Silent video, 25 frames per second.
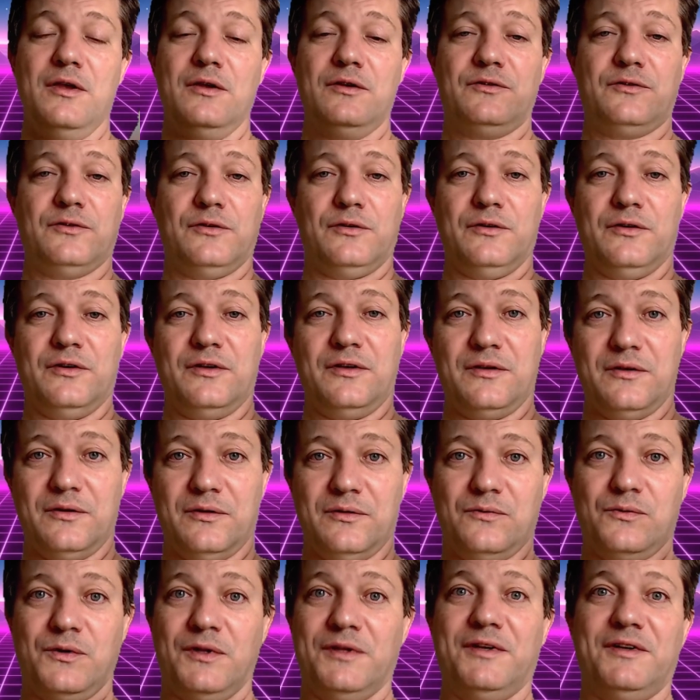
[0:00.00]
So
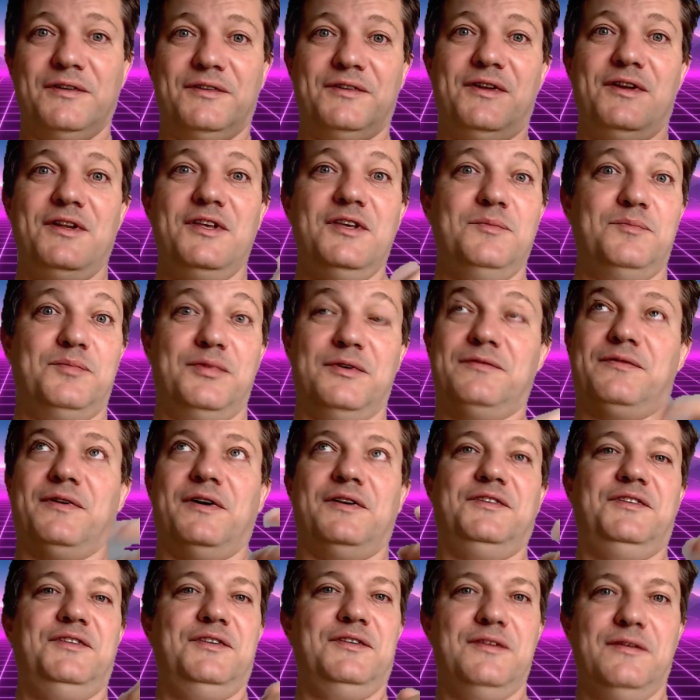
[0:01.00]
when I sleep, if
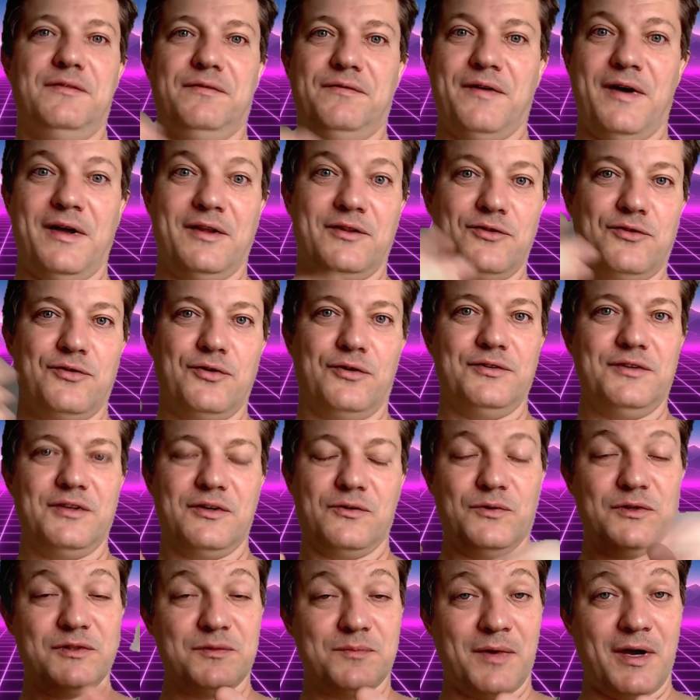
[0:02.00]
I see the fan
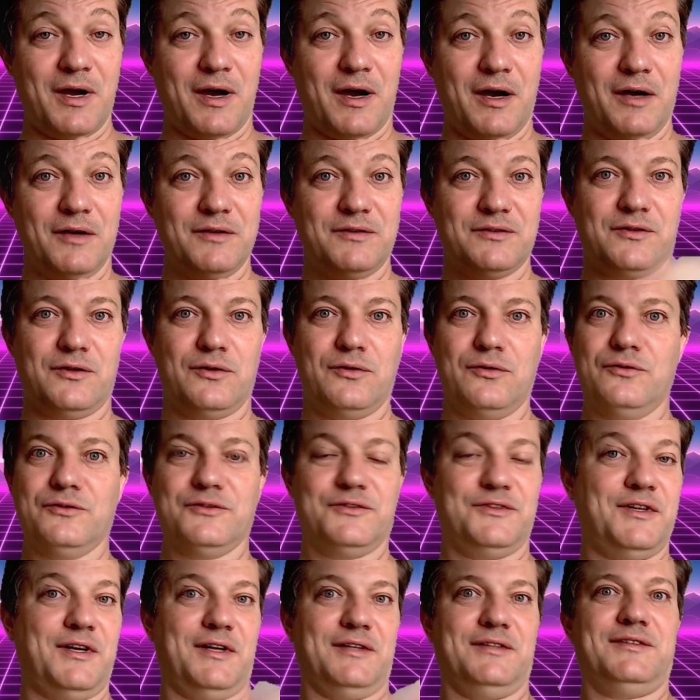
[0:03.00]
turning with my eyes
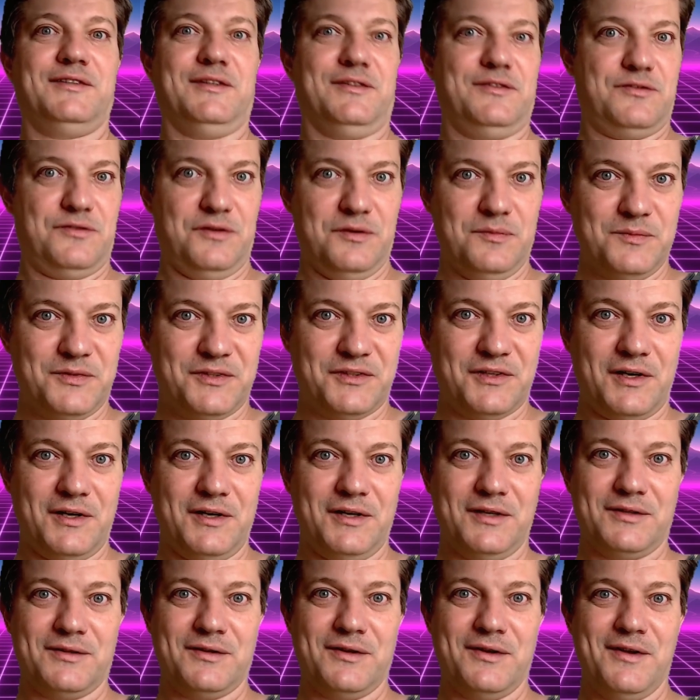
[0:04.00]
closed, that's a dream
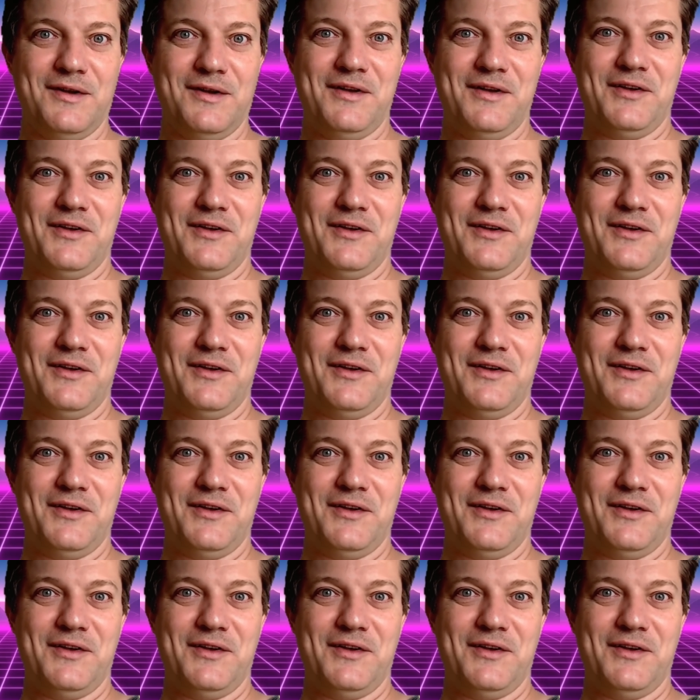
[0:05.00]
sign.